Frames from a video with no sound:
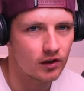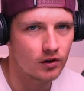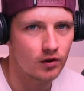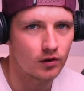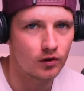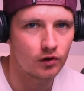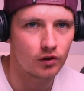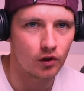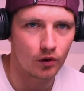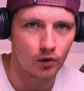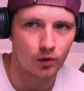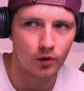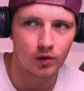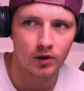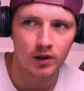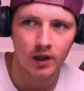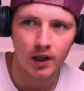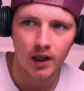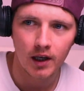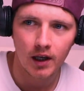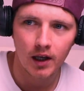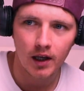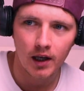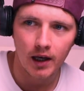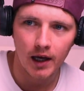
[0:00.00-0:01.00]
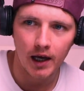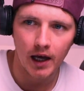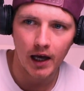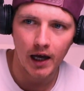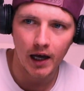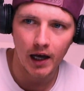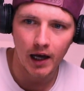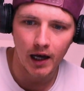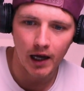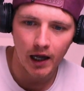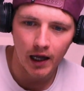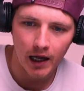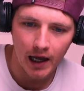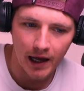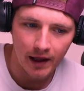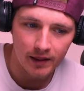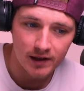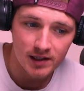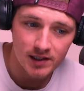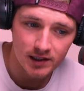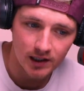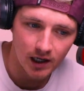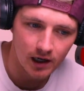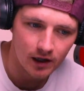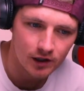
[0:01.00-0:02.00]
you'd do at the
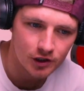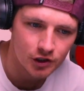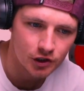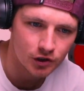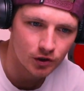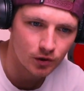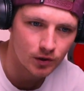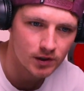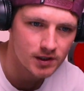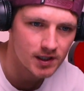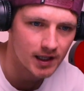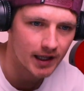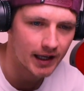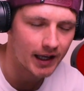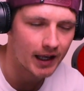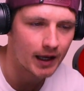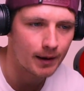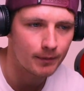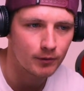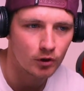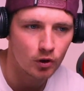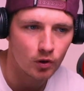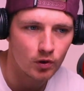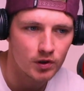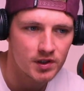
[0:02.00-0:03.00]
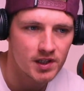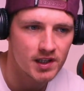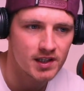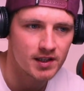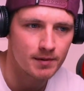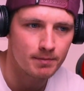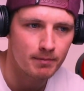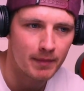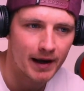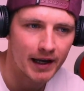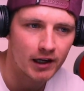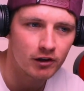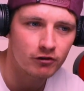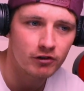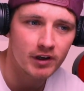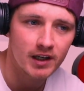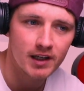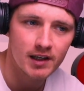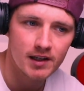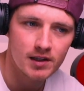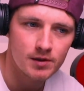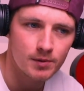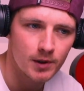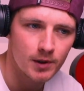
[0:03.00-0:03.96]
start of the show is like hypnosis and mind reading as